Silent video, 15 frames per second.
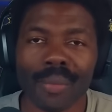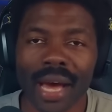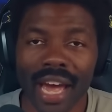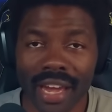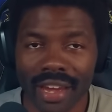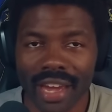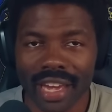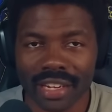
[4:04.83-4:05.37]

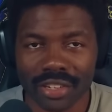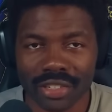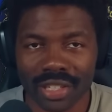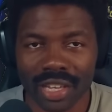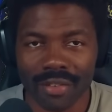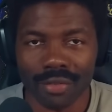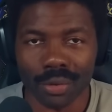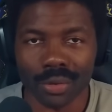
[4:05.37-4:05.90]
higher energy
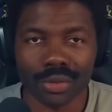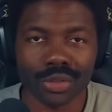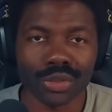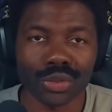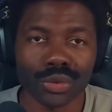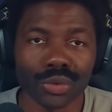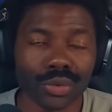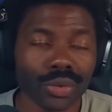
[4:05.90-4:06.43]
levels
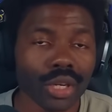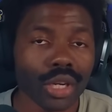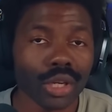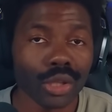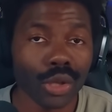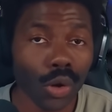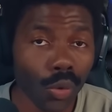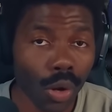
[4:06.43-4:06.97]
to
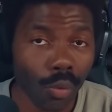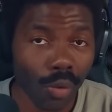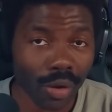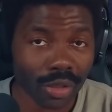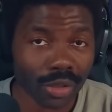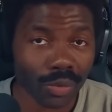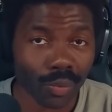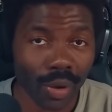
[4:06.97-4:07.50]
lower
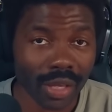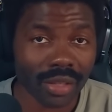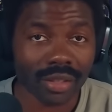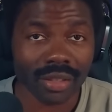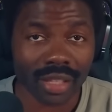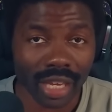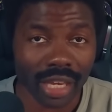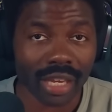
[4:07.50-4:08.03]
ones when
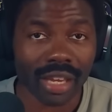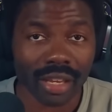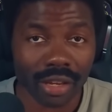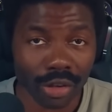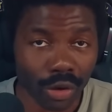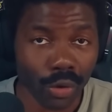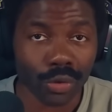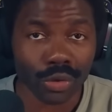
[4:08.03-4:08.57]
they
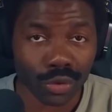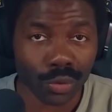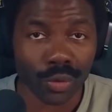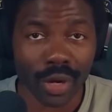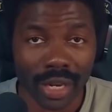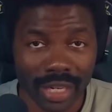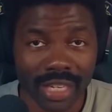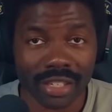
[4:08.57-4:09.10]
go through
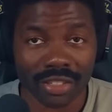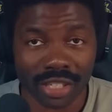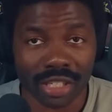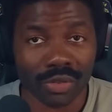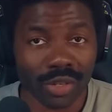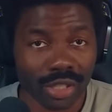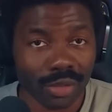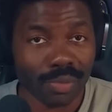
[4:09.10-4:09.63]
an energy
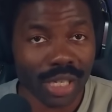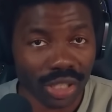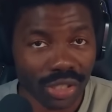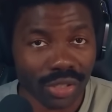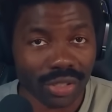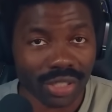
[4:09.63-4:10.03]
transmission